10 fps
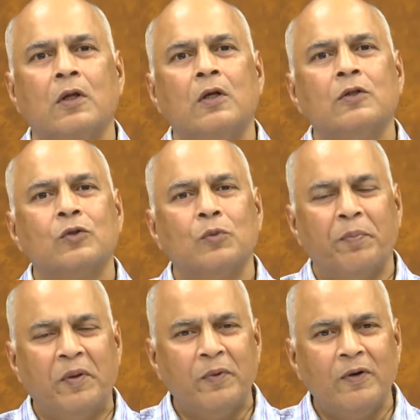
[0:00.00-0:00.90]
So,
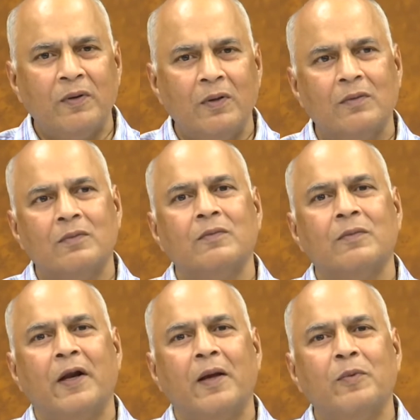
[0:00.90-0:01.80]
people were
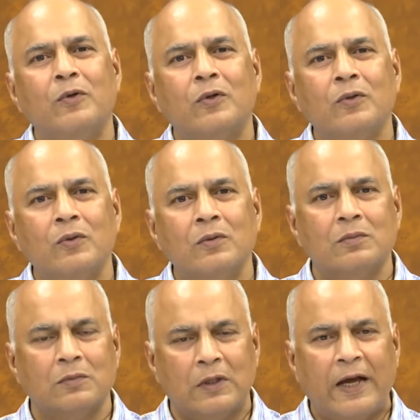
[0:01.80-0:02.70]
able to
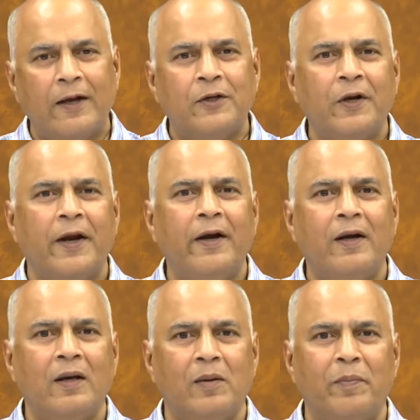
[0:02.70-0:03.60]
calculate
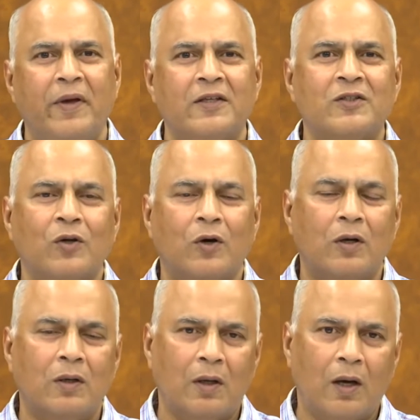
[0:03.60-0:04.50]
based on
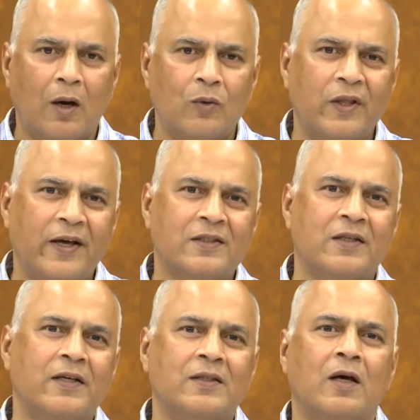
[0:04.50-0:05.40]
how the
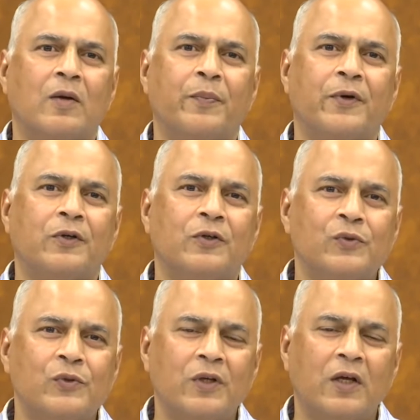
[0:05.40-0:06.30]
X-rays are
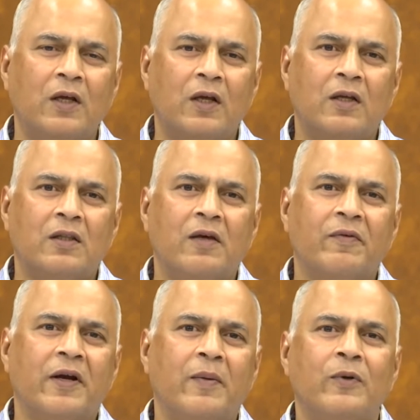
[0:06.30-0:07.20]
produced, they were
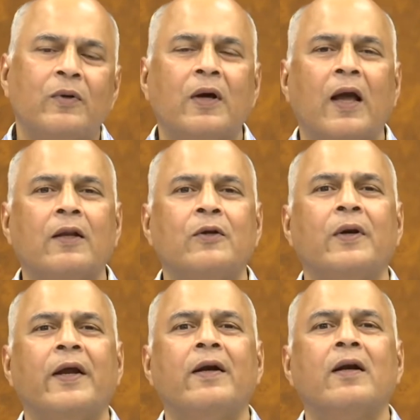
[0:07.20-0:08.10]
able to
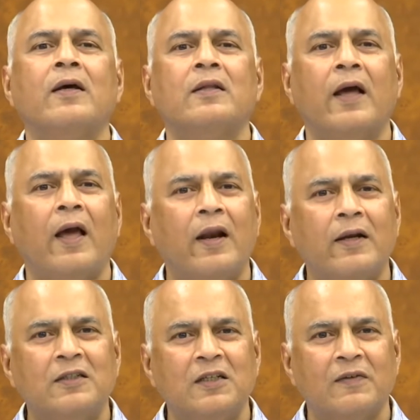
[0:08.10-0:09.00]
calculate the
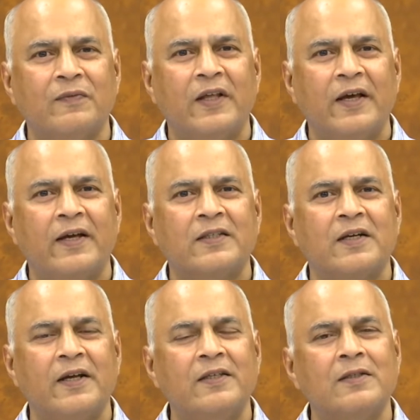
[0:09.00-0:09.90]
energy of the
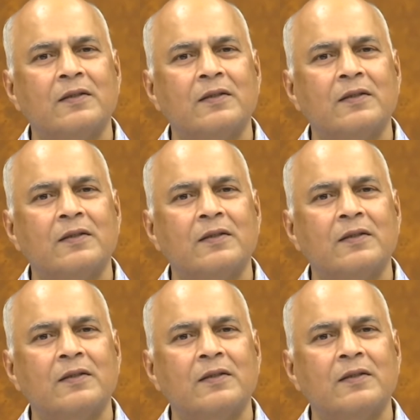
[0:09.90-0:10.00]
X-rays,